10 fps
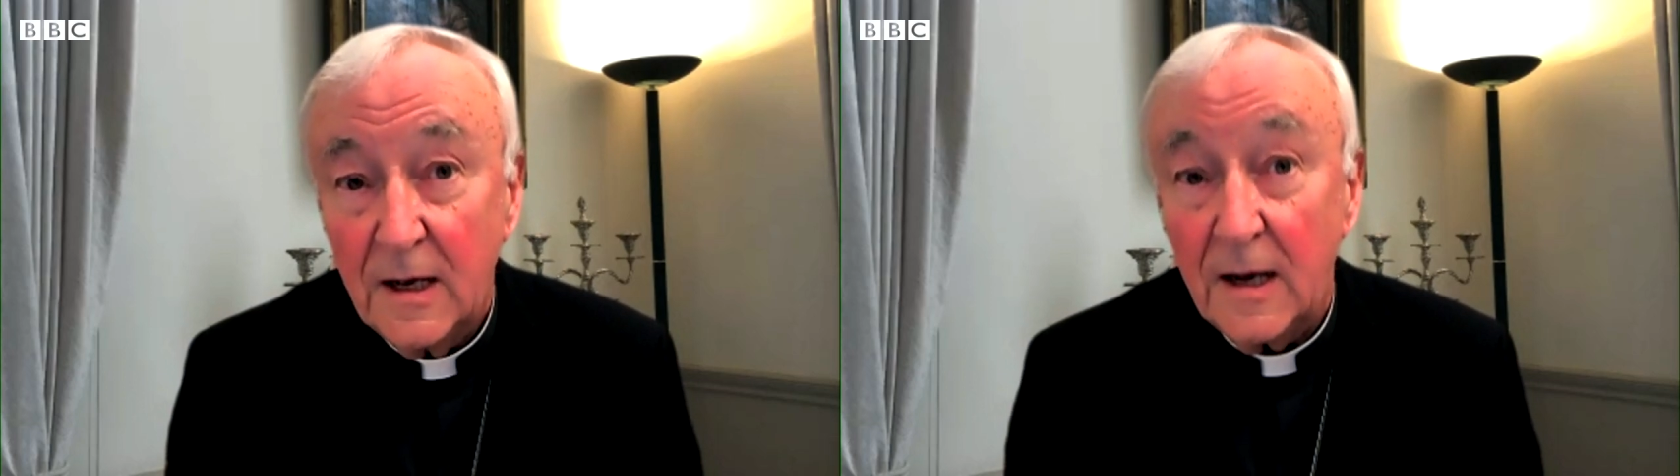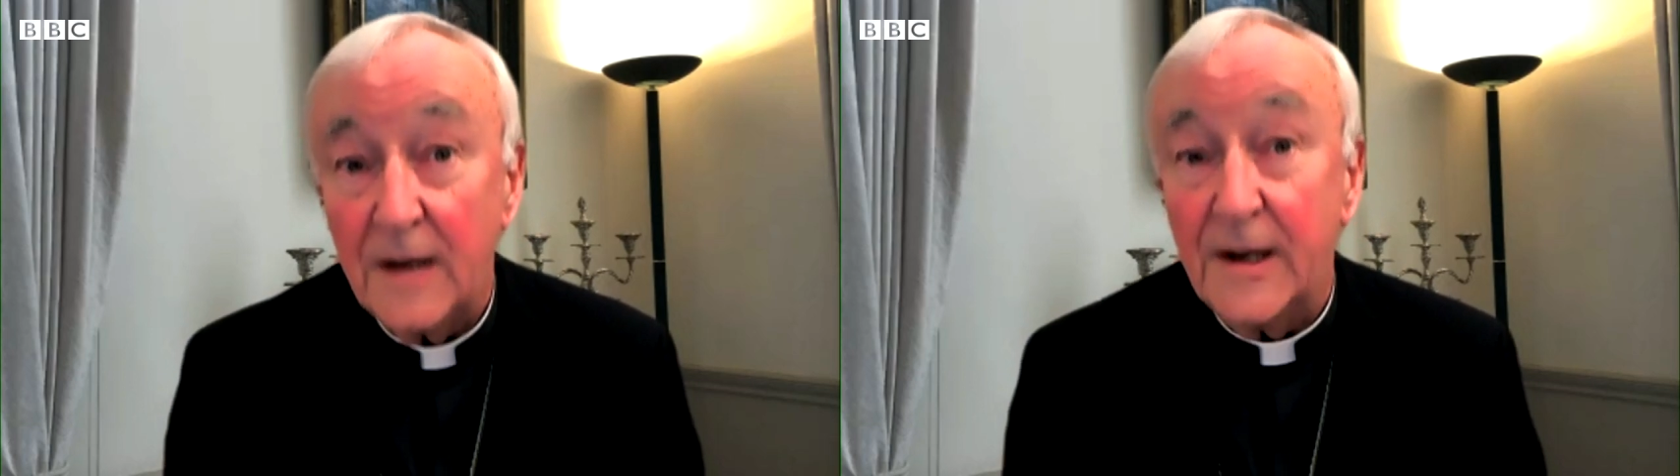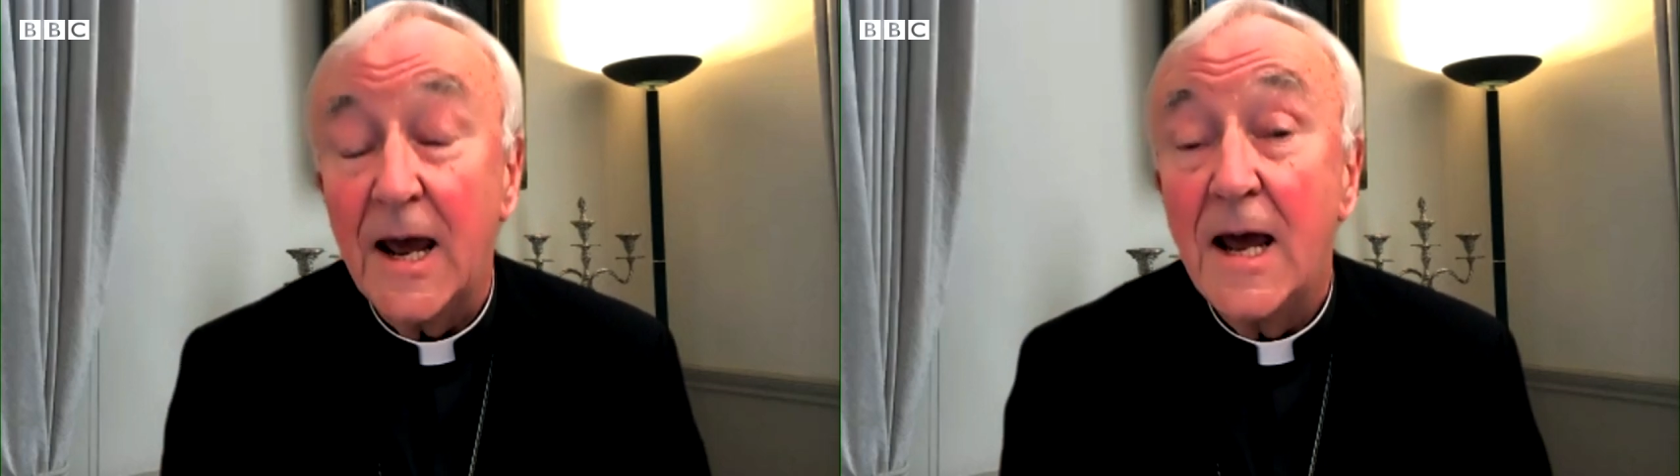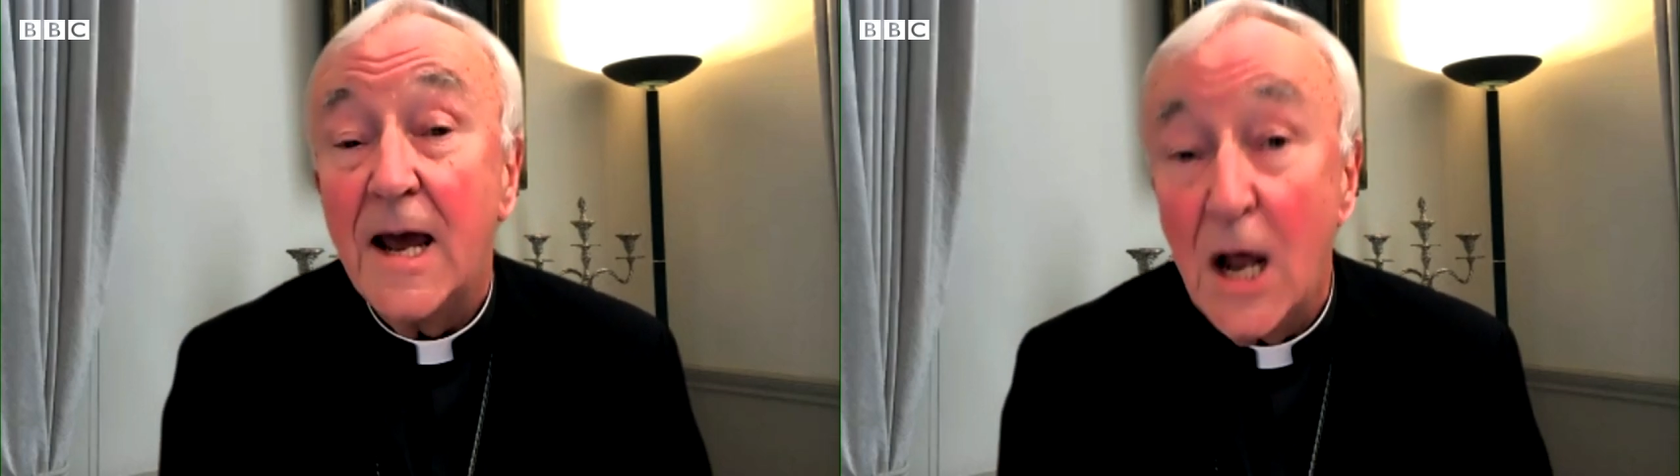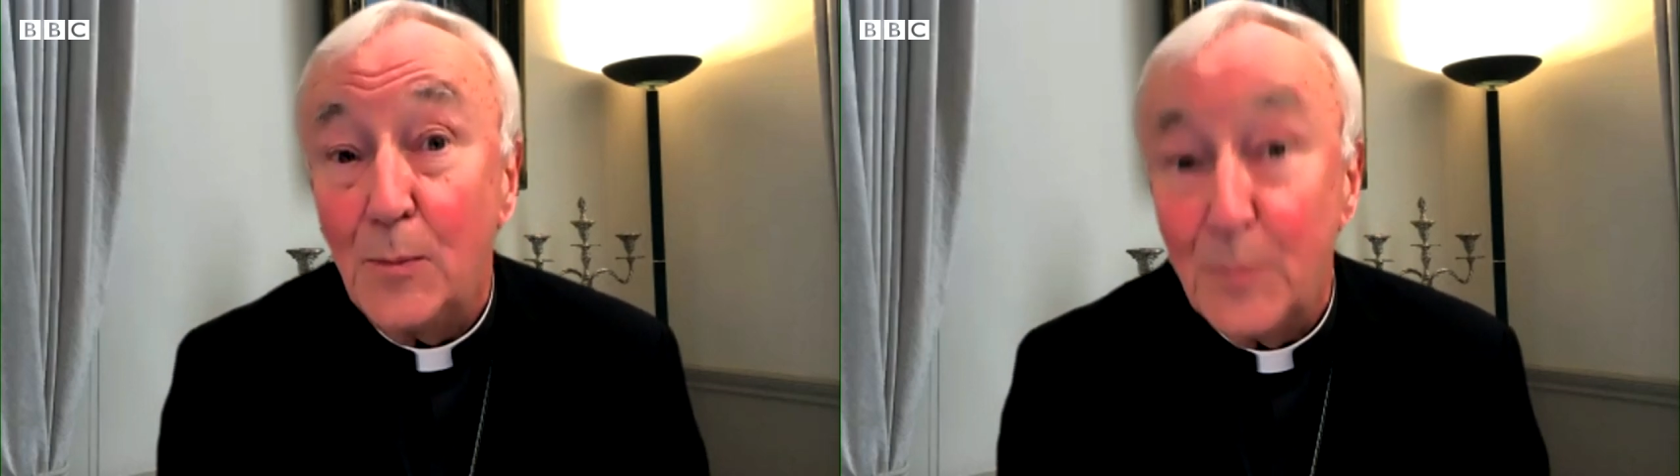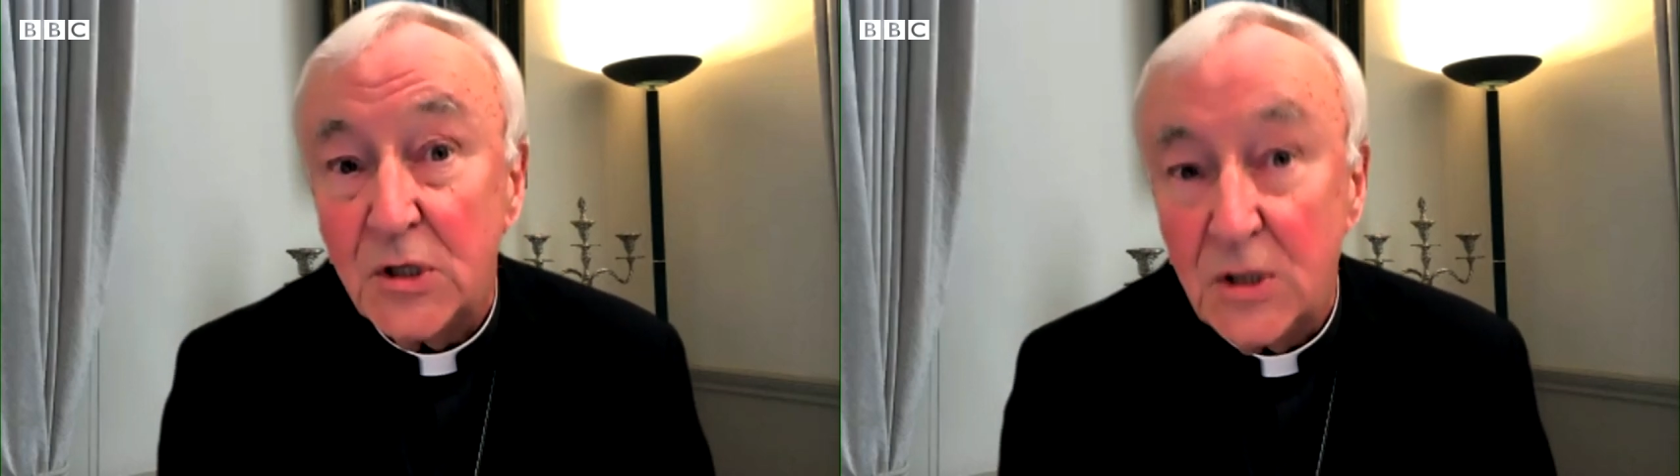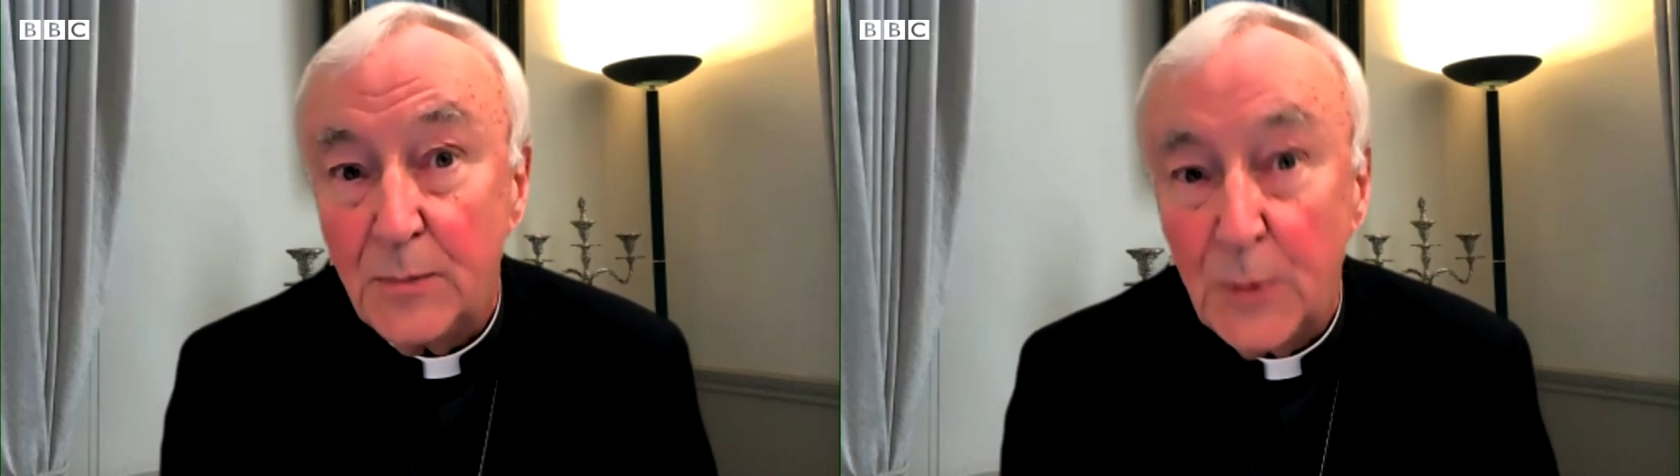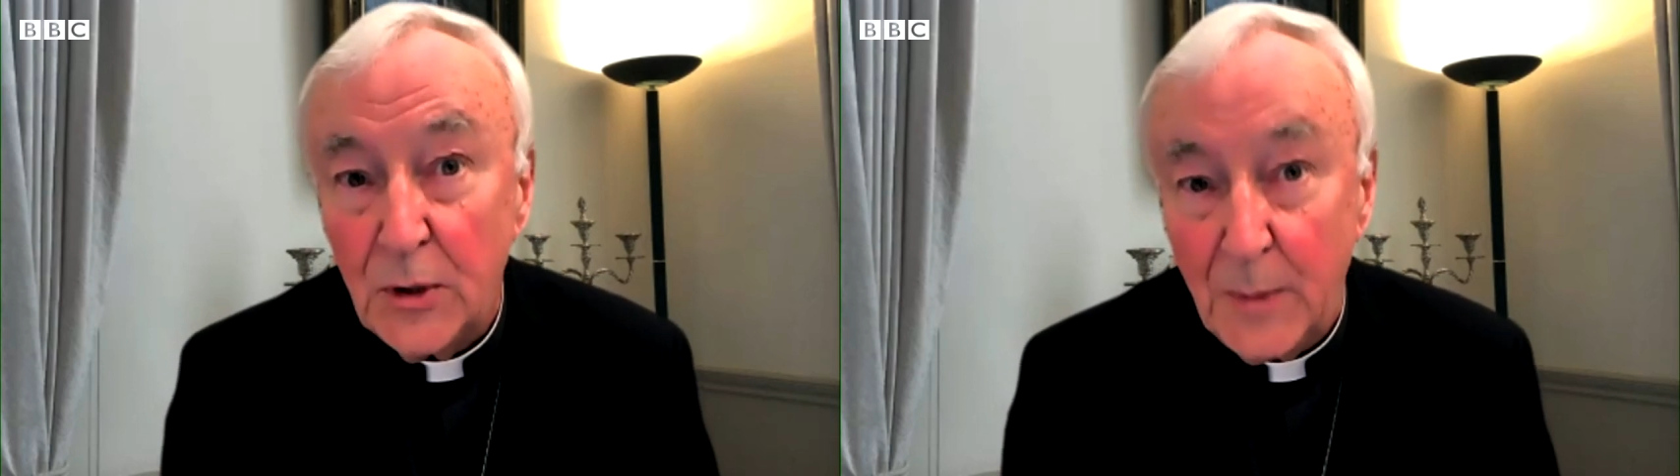and helps to
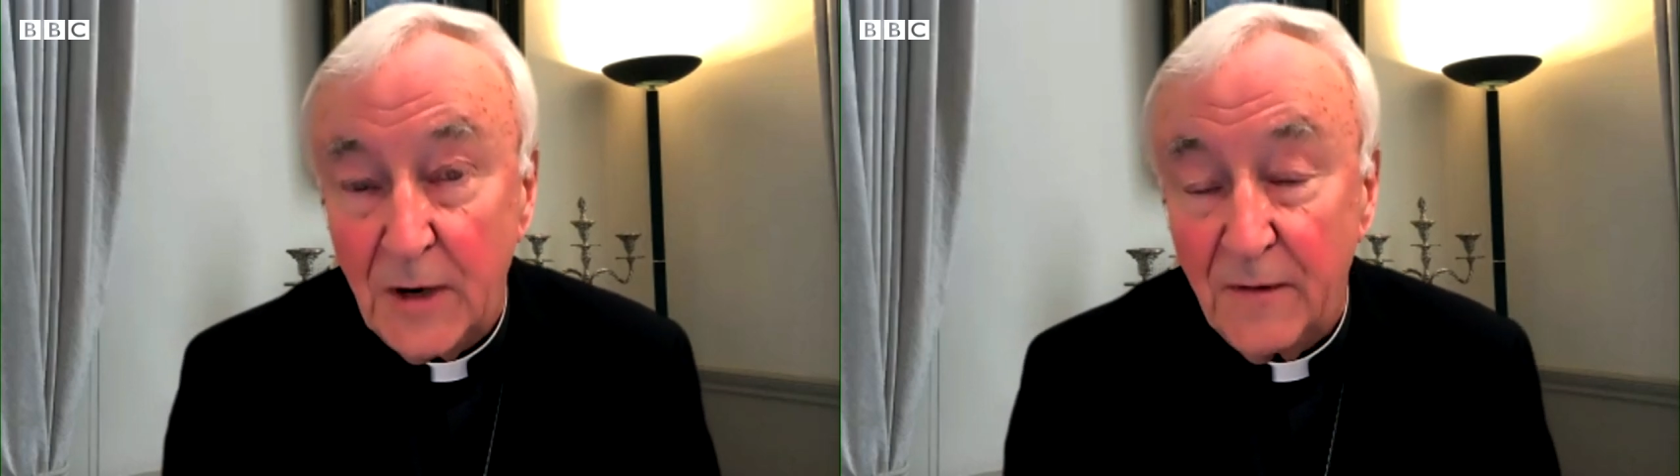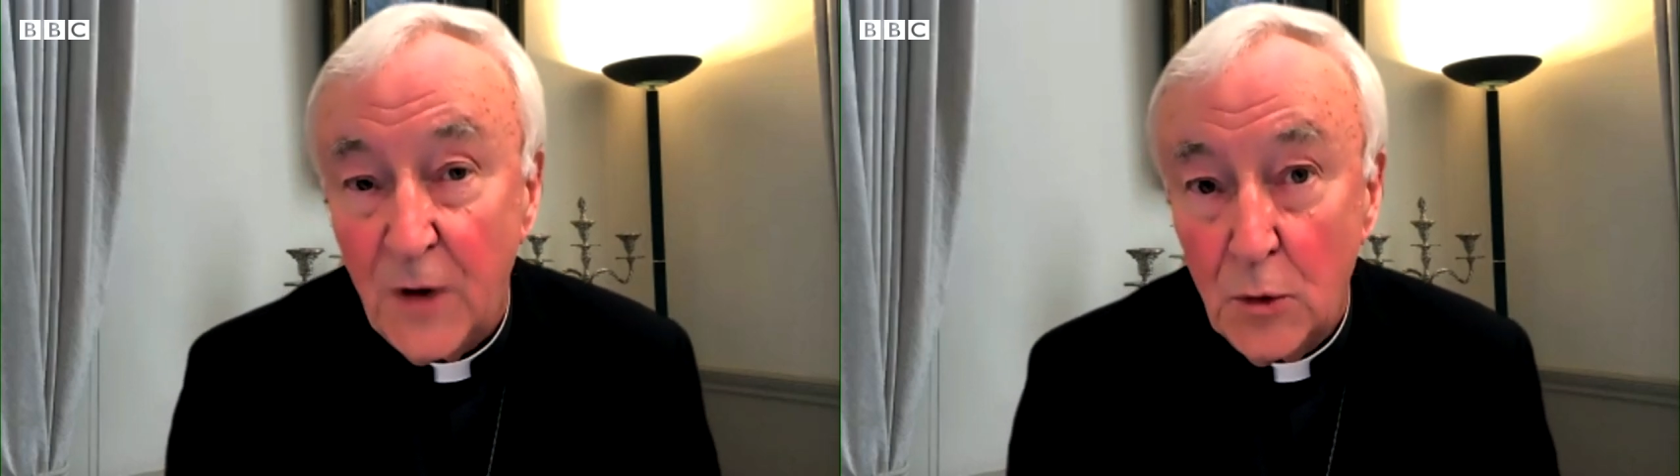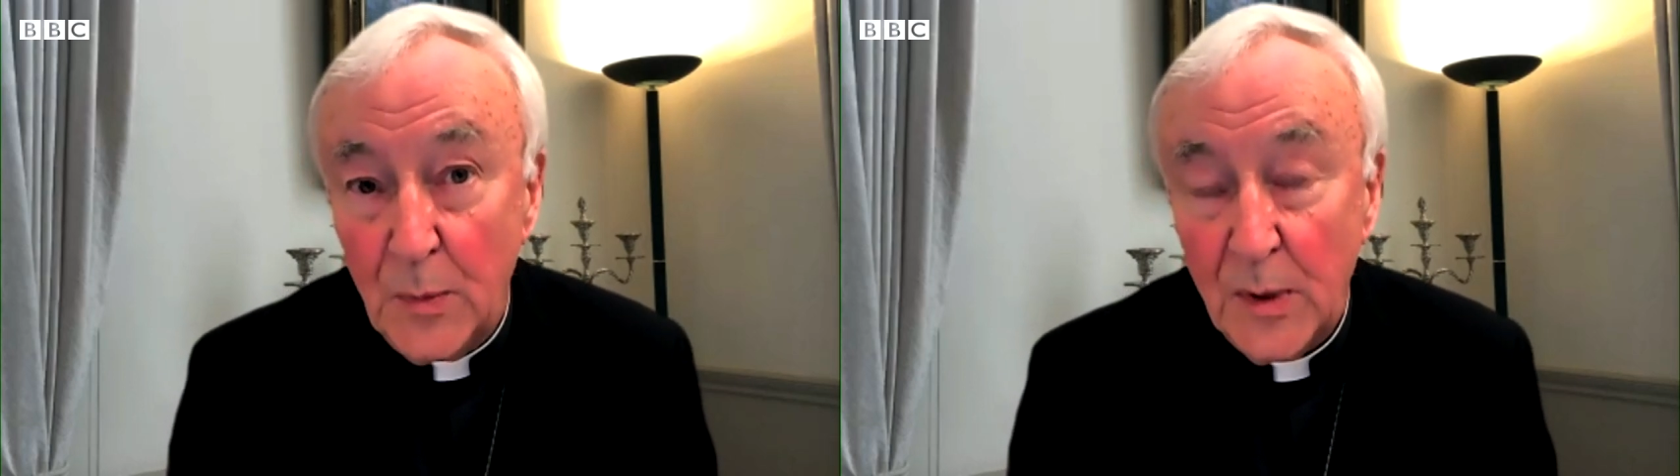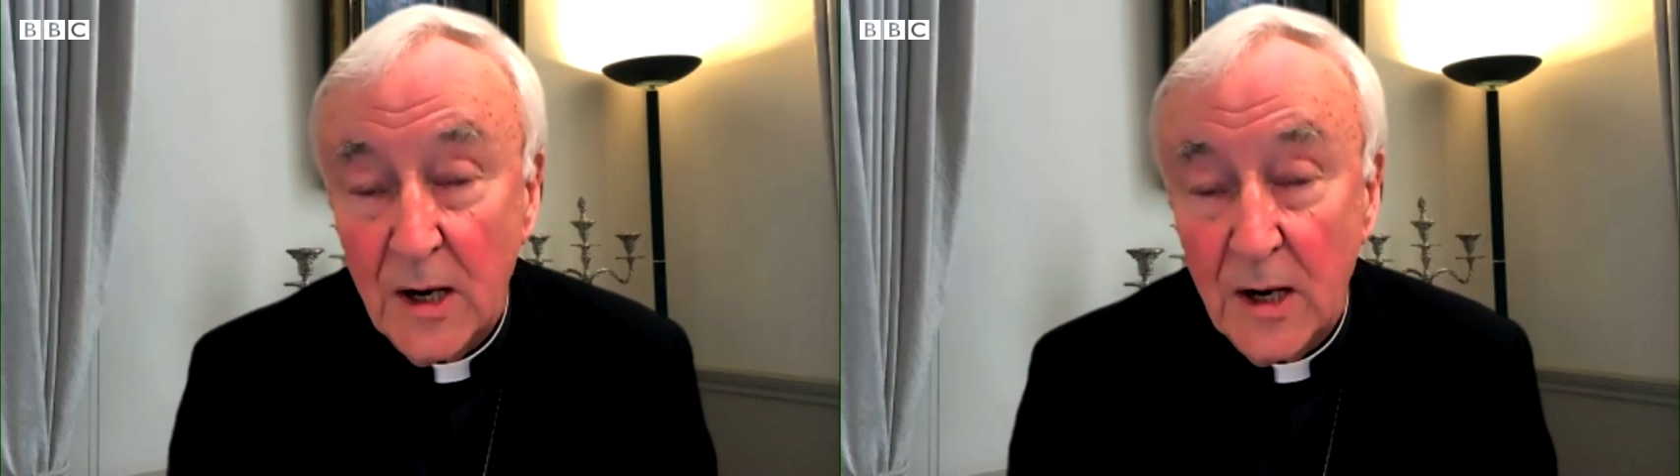put a bit of hope